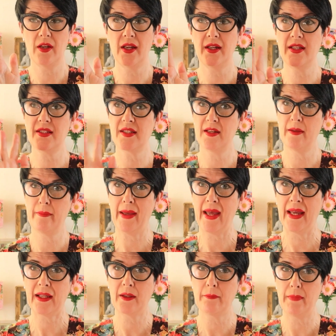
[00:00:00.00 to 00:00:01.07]
and it's an
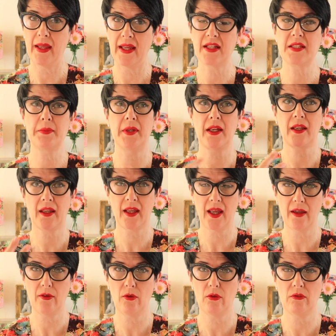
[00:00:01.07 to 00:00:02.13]
alpaca mix, but I
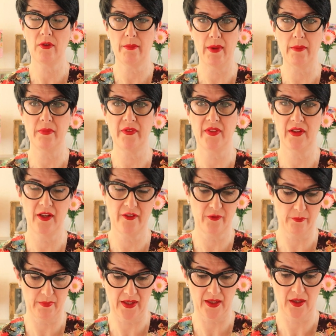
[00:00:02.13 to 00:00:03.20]
cannot remember for the life
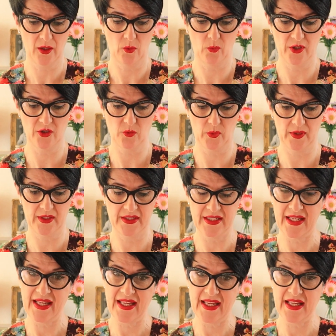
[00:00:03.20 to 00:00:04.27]
of me which one it
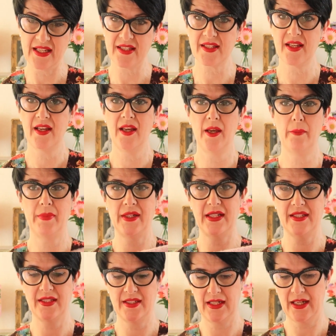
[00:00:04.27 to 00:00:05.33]
is, but
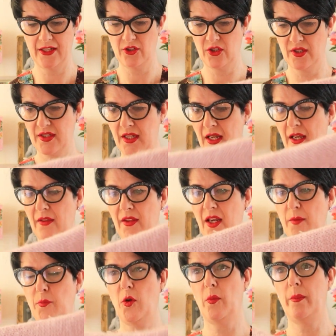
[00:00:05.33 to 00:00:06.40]
it's delicious. The
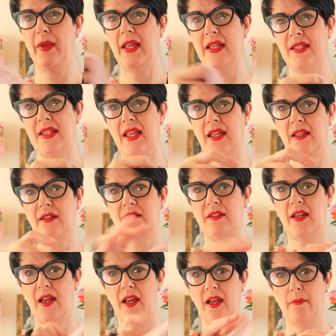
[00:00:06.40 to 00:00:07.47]
only problem is
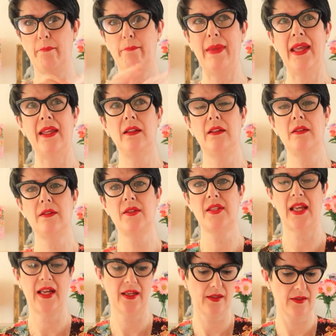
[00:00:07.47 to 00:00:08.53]
it pills,
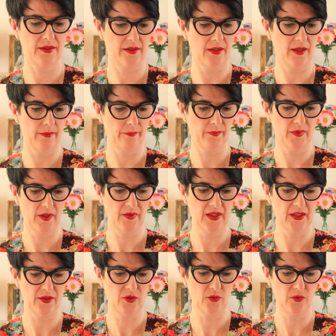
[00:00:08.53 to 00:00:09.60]
as I
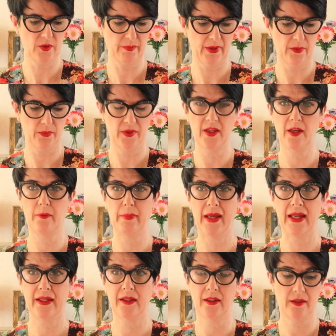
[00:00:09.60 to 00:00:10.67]
think I talked about with
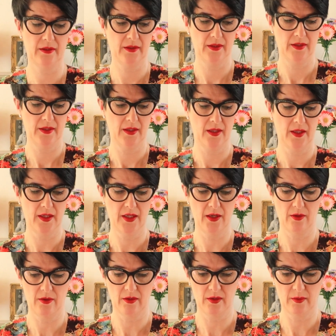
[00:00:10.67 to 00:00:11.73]
alpaca
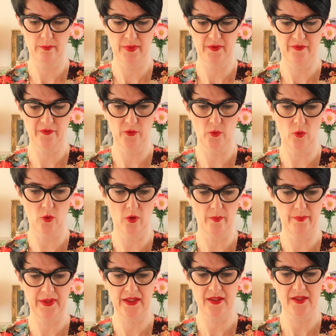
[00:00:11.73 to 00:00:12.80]
yarn before,
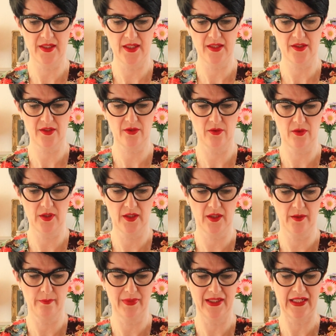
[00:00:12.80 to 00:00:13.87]
because it's got a
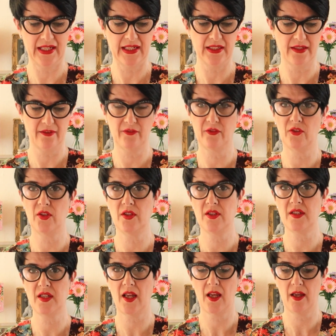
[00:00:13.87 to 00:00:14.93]
completely
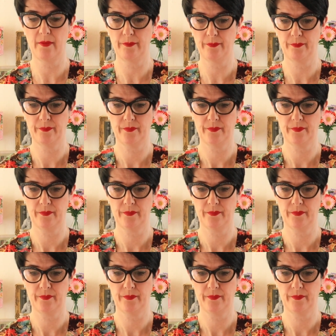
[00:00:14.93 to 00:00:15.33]
different, I